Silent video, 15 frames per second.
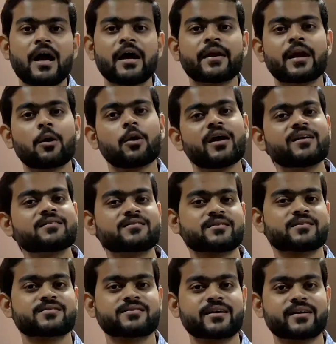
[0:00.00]
Now, let us
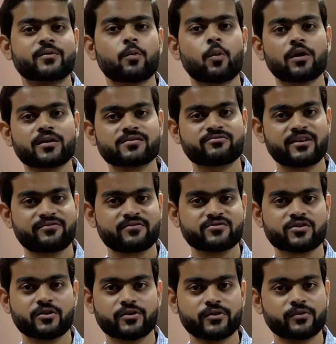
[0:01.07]
understand what is reference
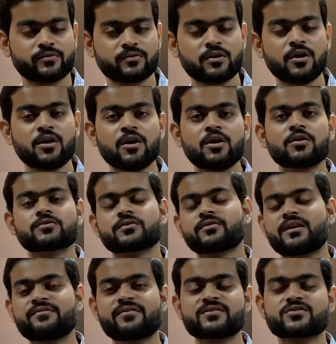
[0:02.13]
audio. So
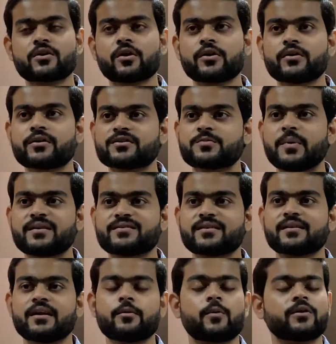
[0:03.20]
reference audio is
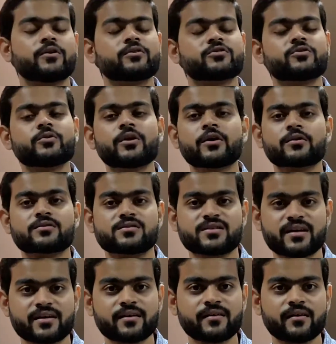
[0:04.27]
basically when you're shooting on
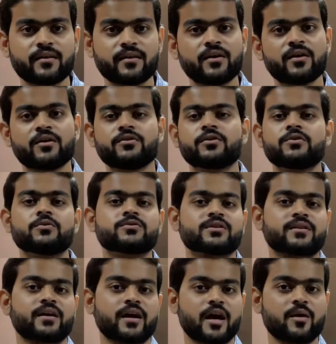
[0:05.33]
set, you're using
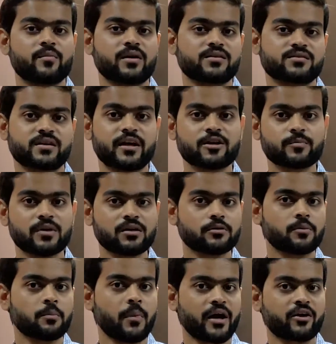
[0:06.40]
the camera's inbuilt
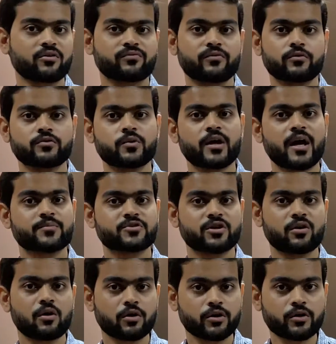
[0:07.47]
microphone to capture
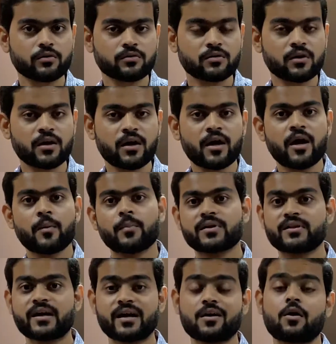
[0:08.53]
audio, but
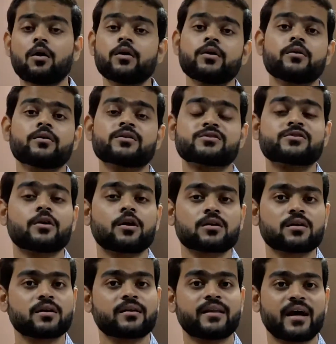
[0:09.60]
that audio is not
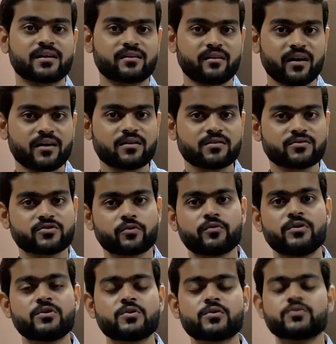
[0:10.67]
that great, so we
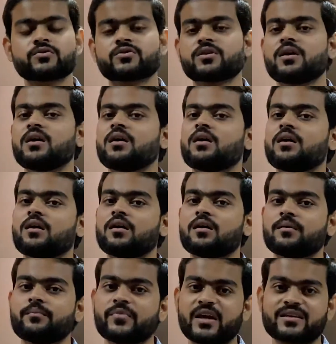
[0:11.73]
use
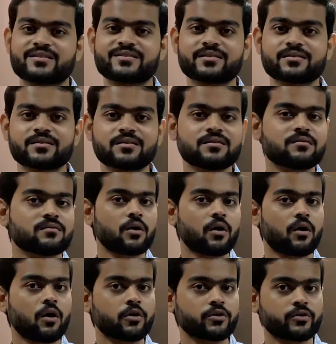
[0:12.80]
external
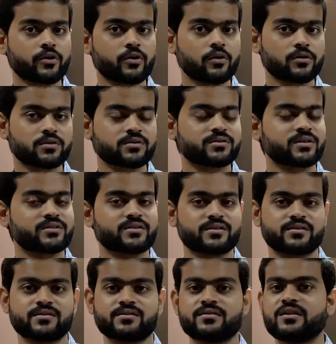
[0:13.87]
audio recorders such
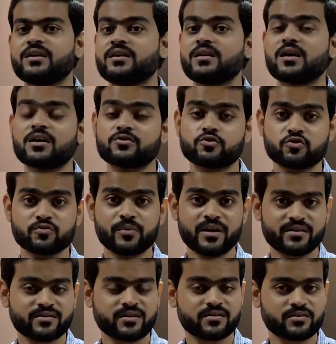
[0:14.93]
as the Zoom
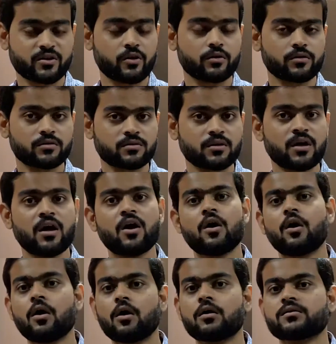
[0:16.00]
H6 recorder
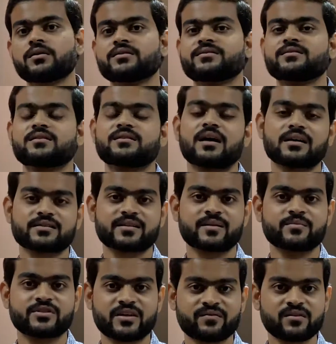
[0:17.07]
or the Tascam
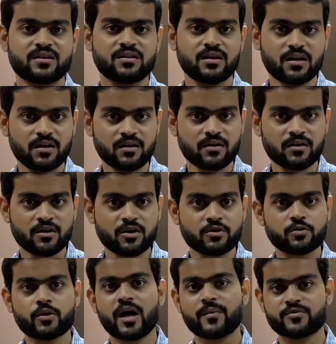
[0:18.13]
70D to
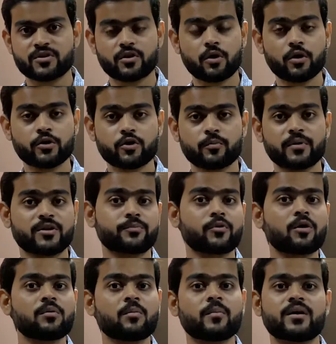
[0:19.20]
capture the audio. But the
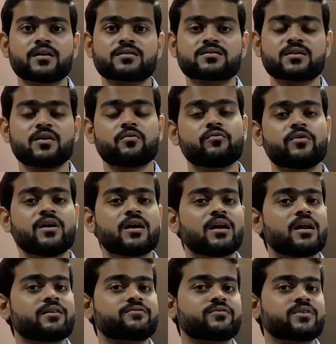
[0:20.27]
problem is we are
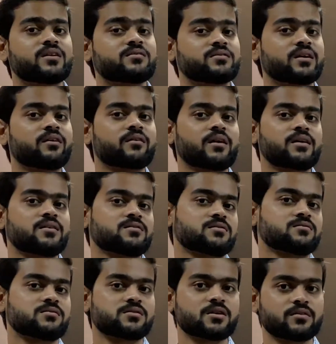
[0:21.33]
left with the
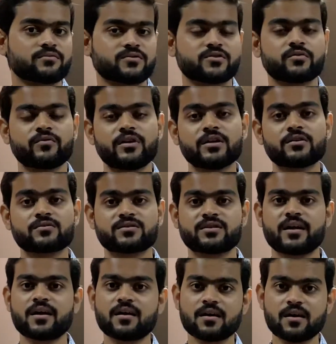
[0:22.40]
synchronization stuff. So we need to
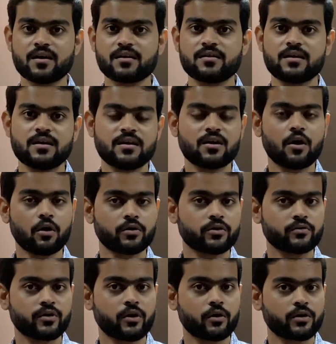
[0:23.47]
sync the audio
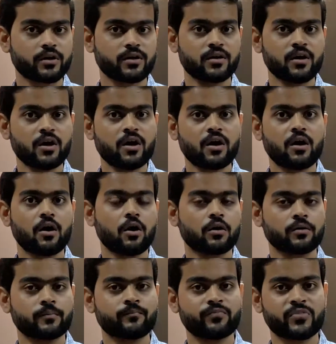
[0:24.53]
recorded
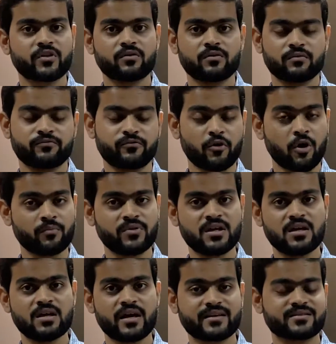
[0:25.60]
from
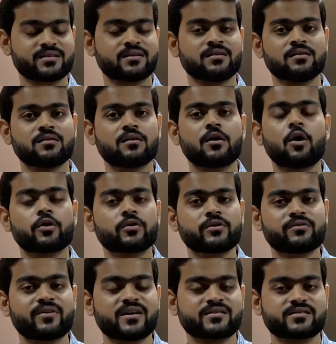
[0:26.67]
the external audio
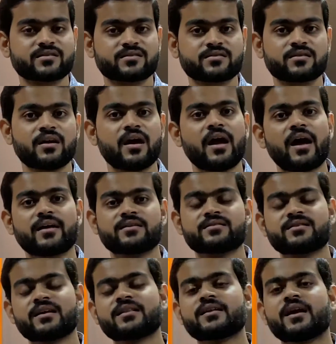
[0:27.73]
devices and
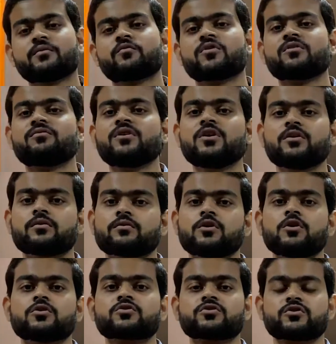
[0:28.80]
sync that with the video.
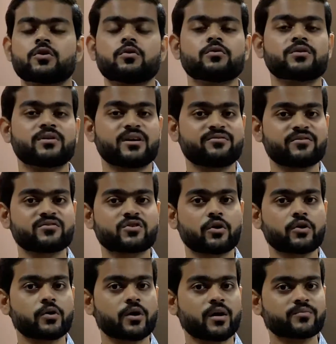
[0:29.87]
So the reference
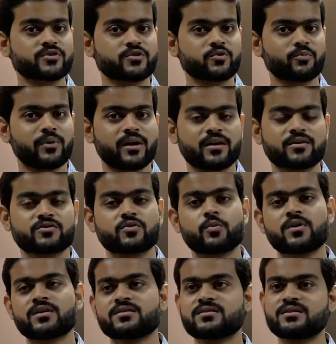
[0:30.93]
audio comes into play. So we
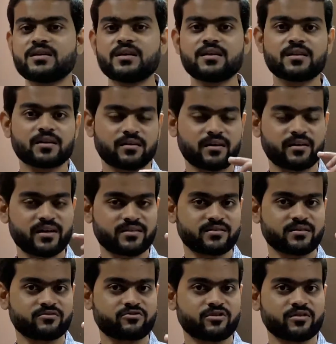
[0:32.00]
can see the crests
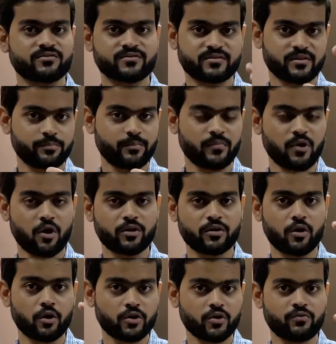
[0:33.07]
and troughs, the
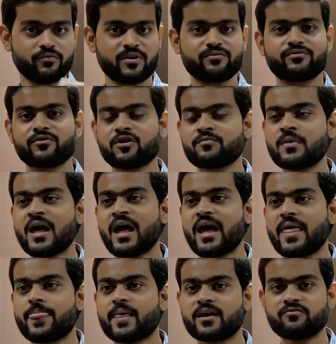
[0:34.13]
audio waveform,
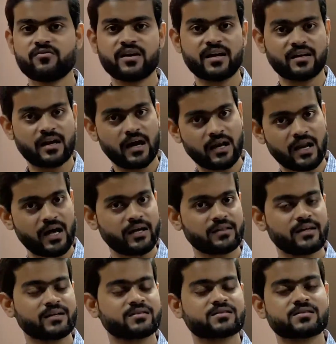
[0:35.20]
and then we can align
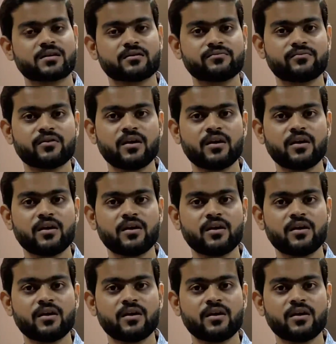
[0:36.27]
that stuff